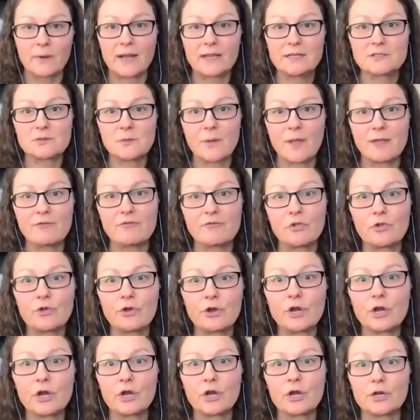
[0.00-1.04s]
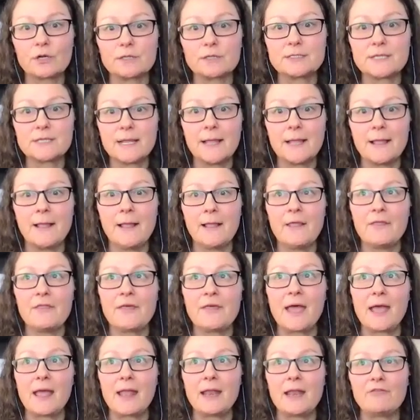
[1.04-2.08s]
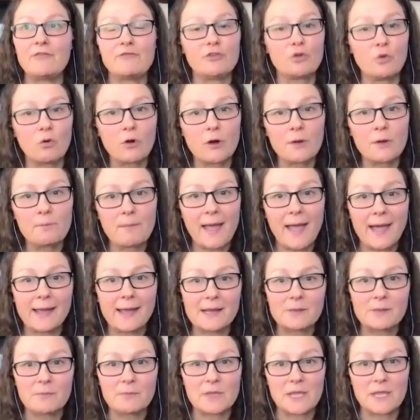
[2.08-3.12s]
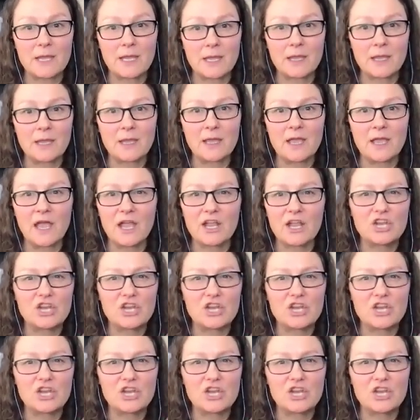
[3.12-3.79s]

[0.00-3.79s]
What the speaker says: Right. So I've learned that if you're mad at me